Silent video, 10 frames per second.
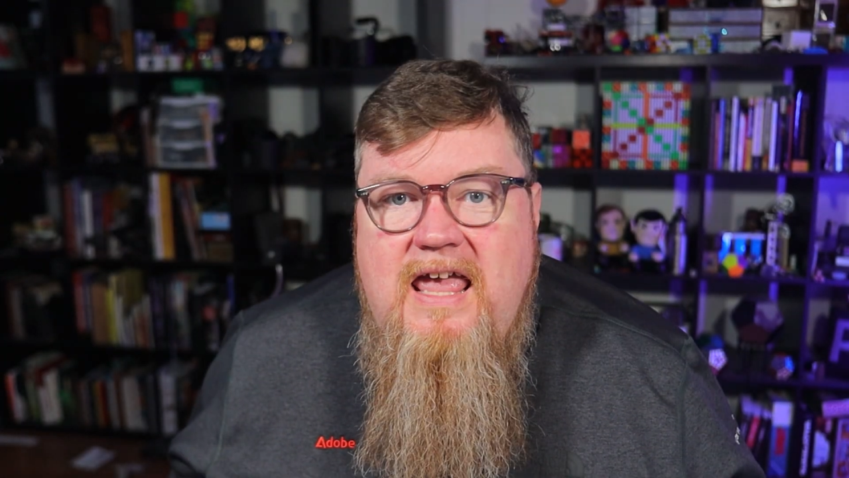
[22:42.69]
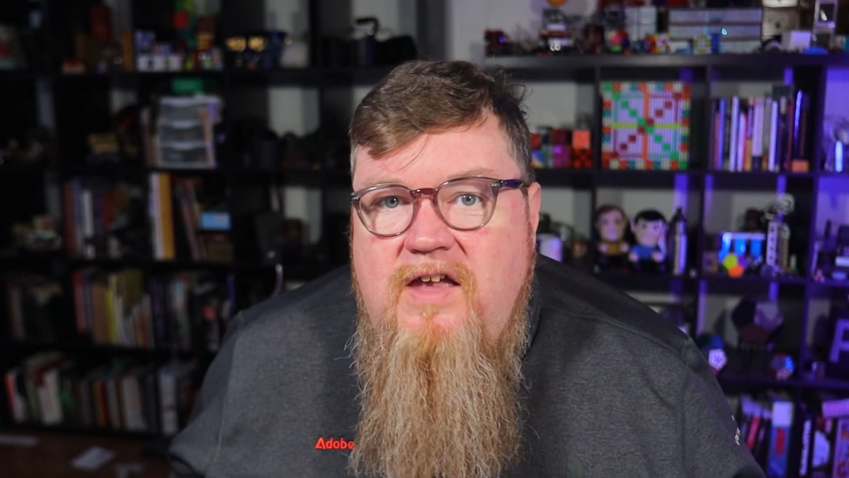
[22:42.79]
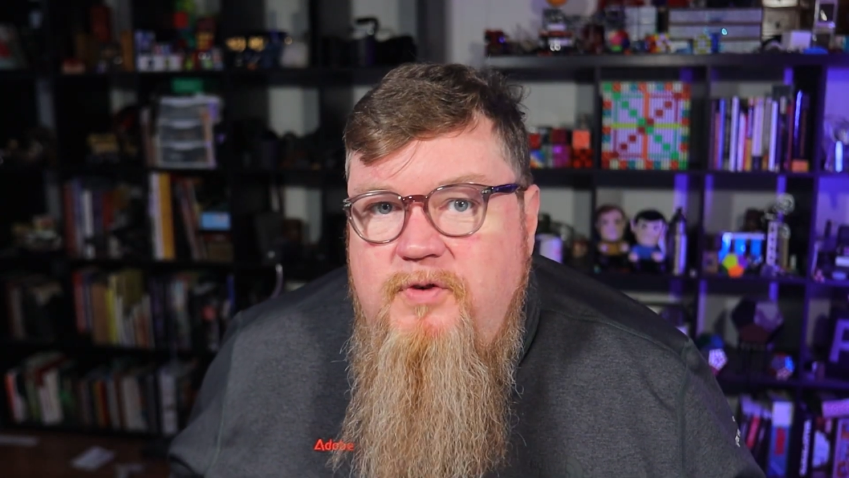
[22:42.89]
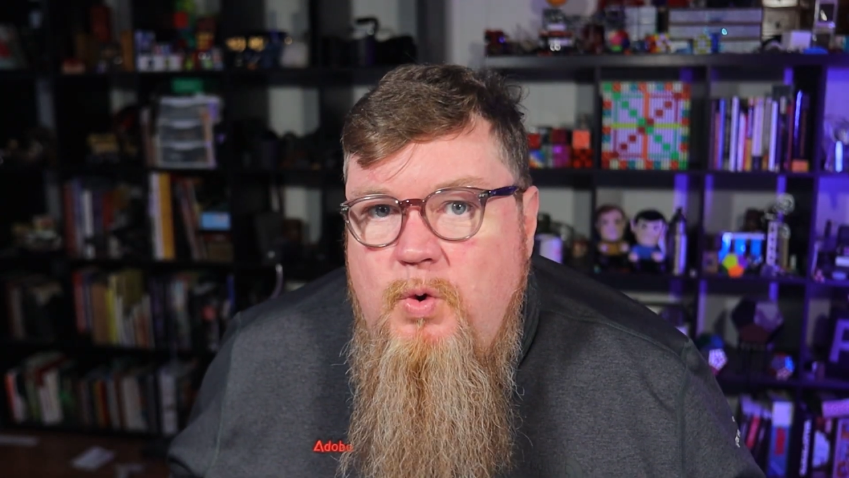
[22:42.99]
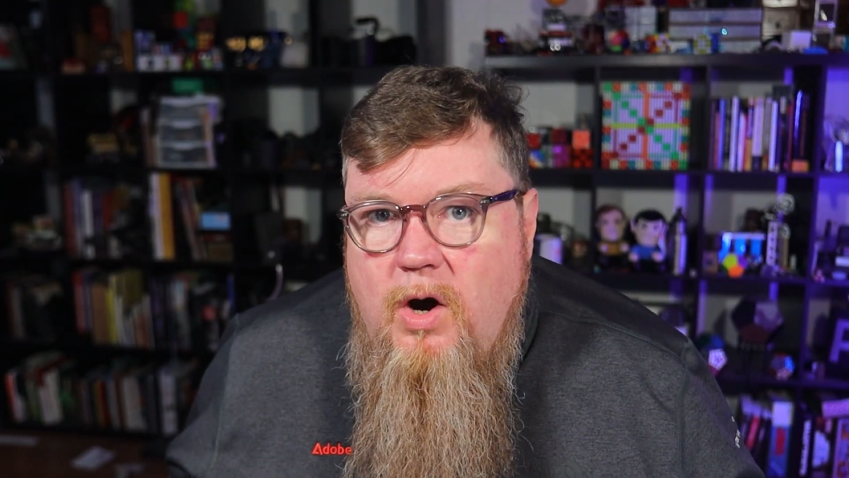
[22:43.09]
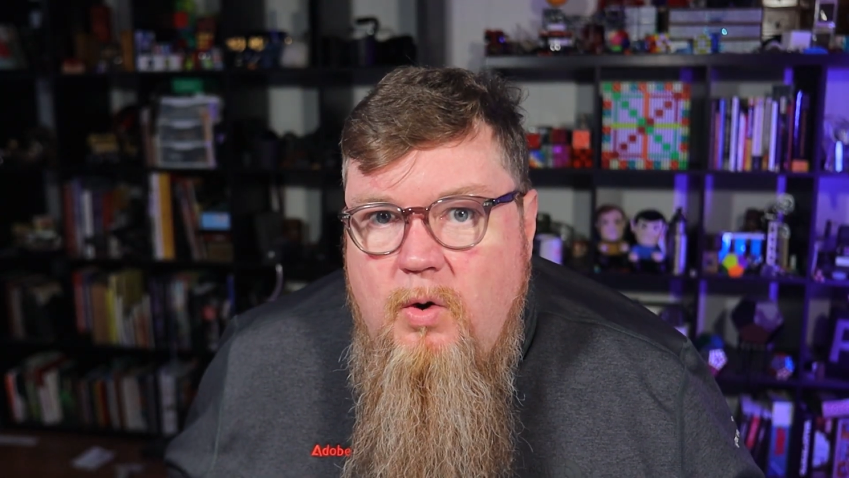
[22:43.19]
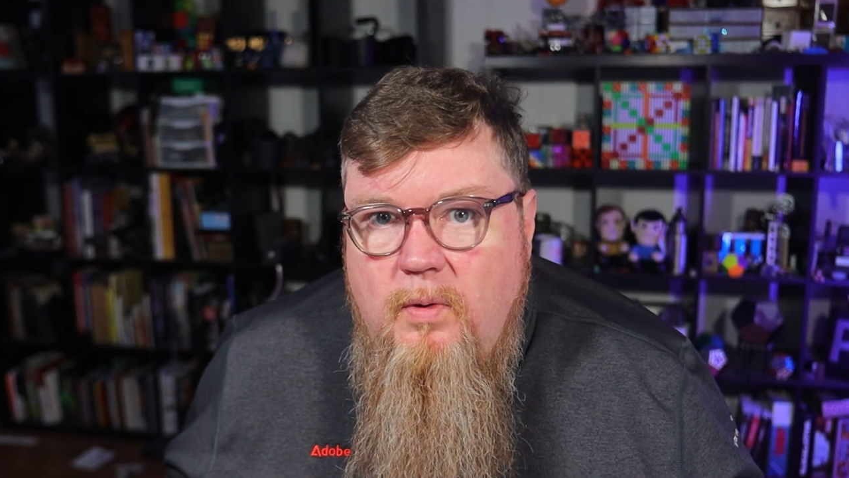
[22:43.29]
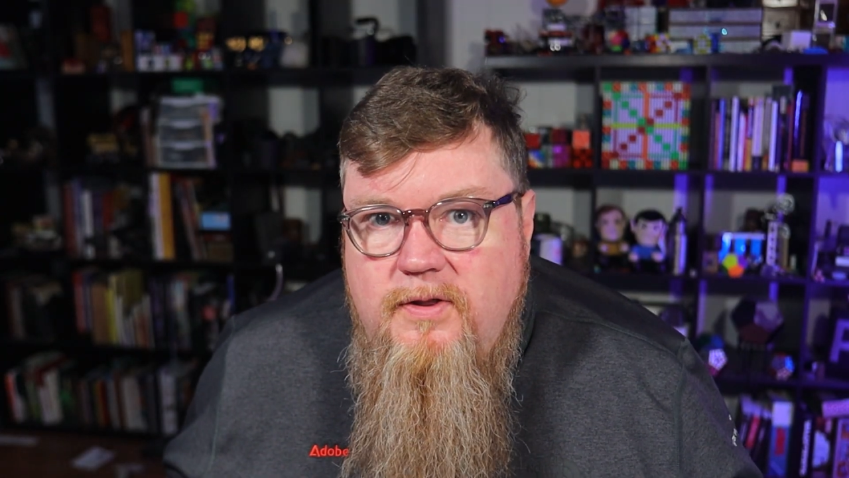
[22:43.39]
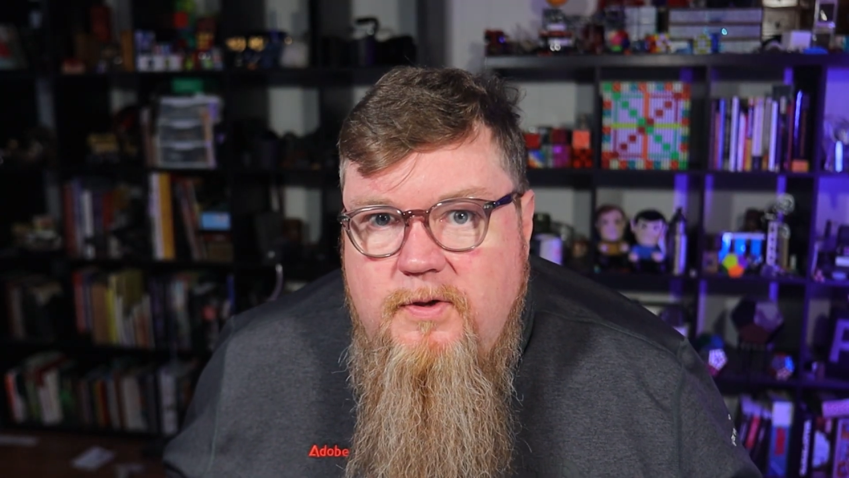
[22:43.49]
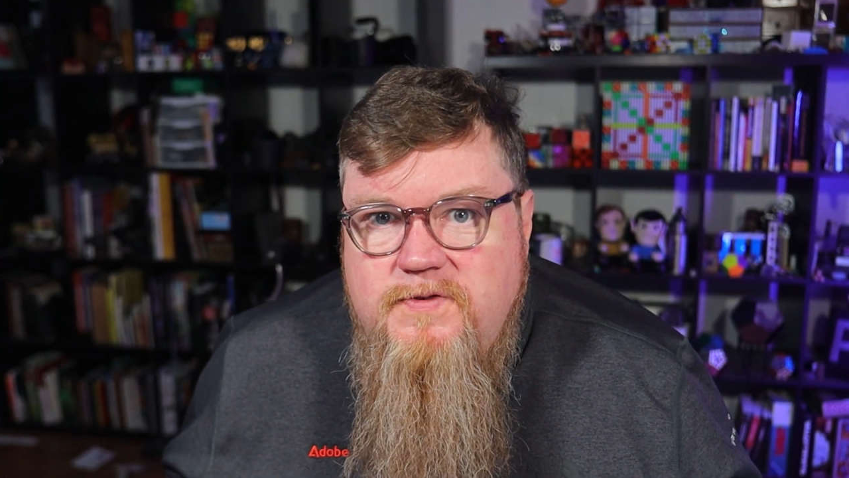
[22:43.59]
If you are
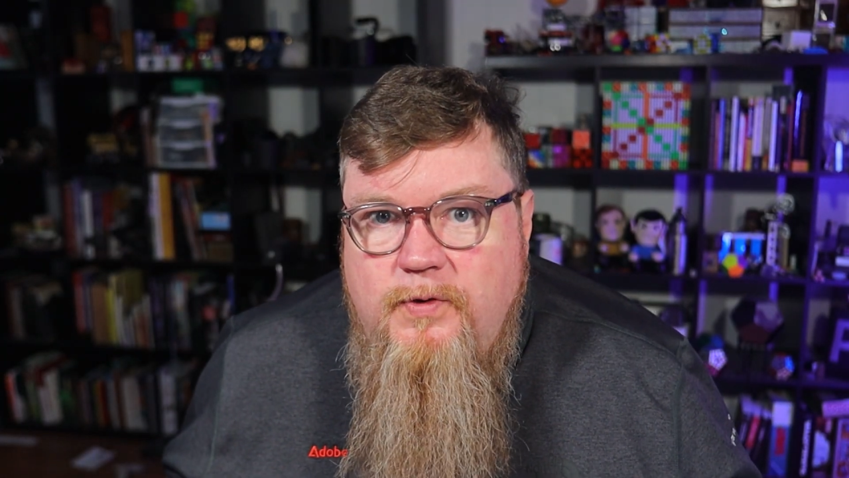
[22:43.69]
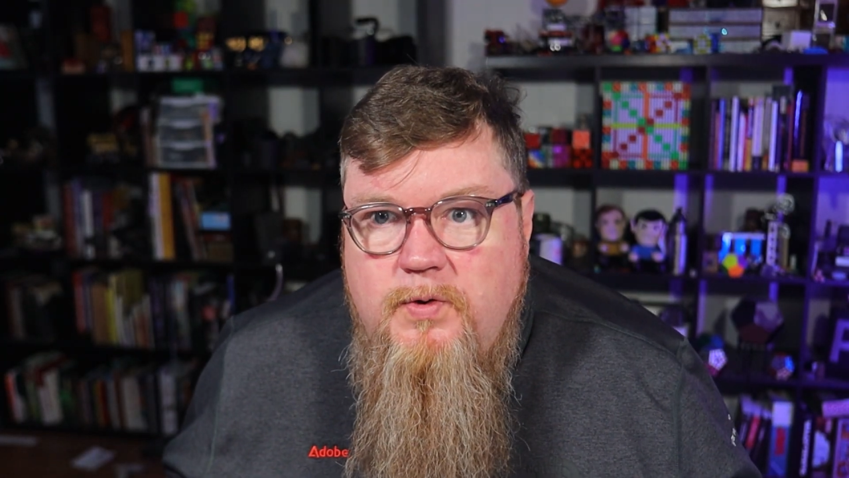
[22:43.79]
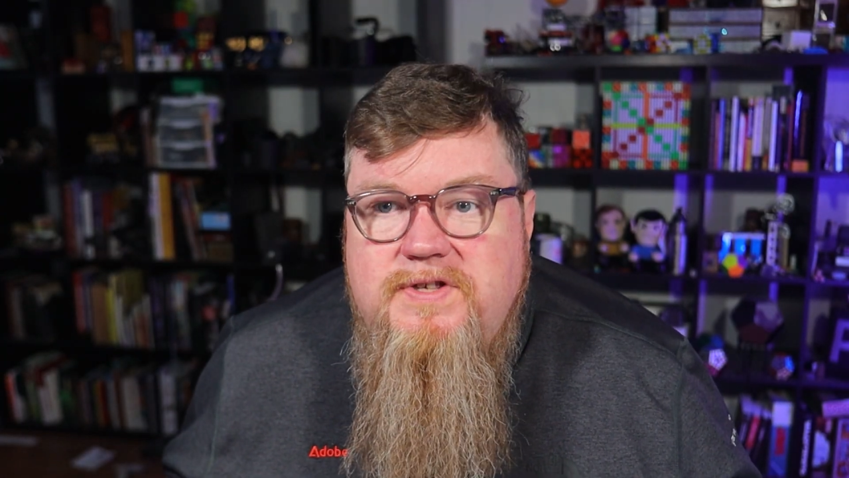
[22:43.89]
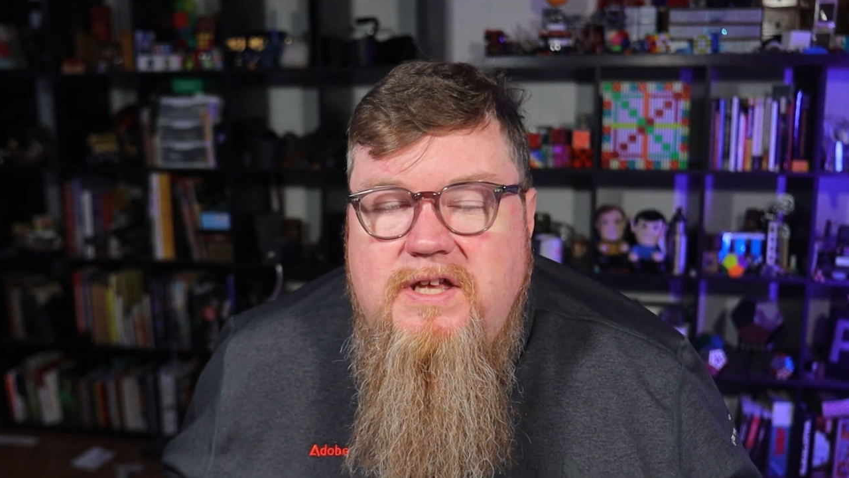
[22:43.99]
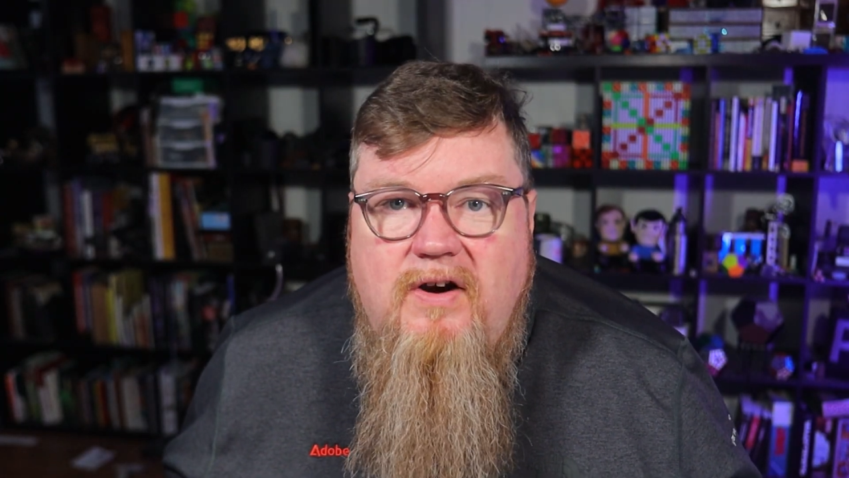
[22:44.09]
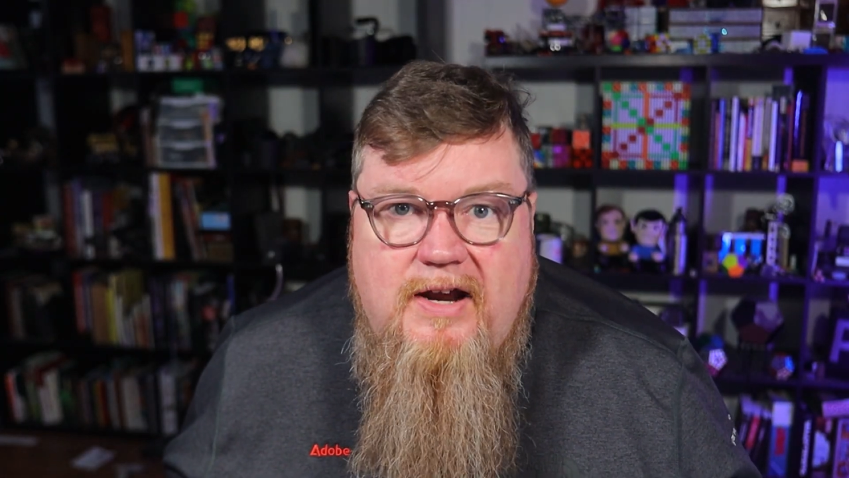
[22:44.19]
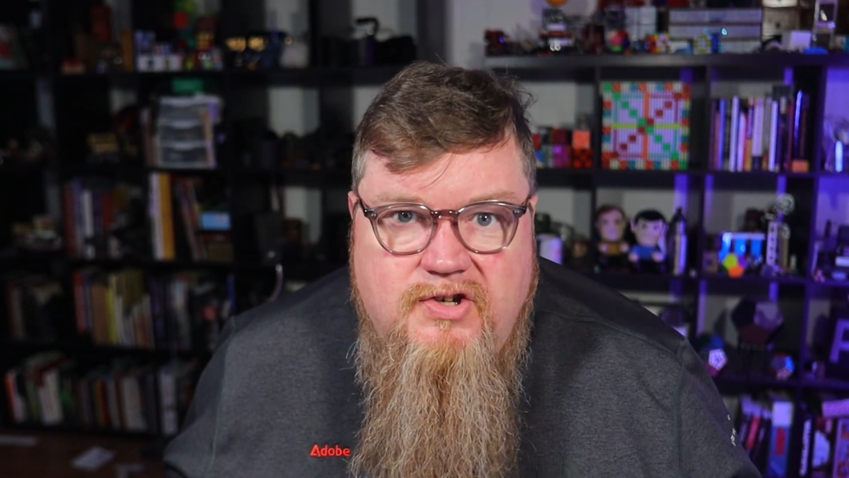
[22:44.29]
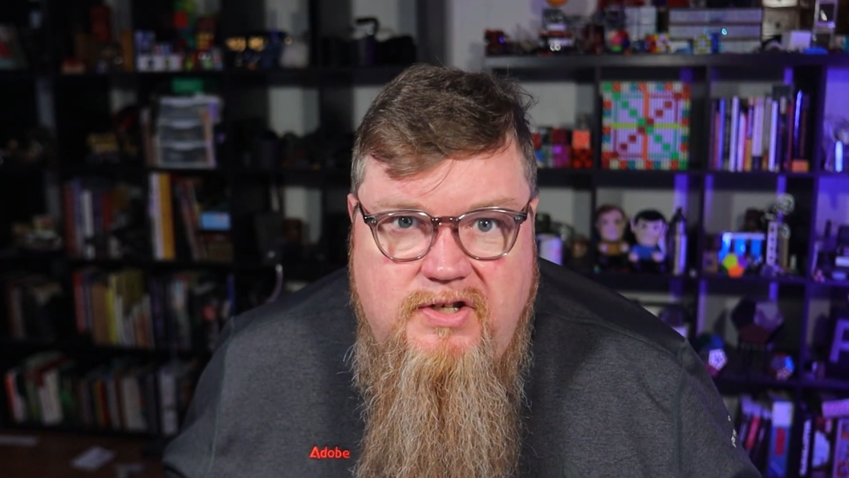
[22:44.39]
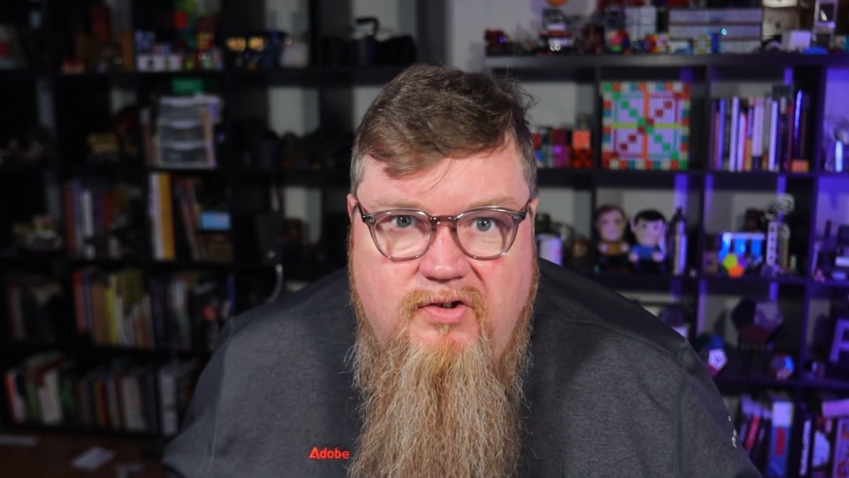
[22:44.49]
one of those folks that are actually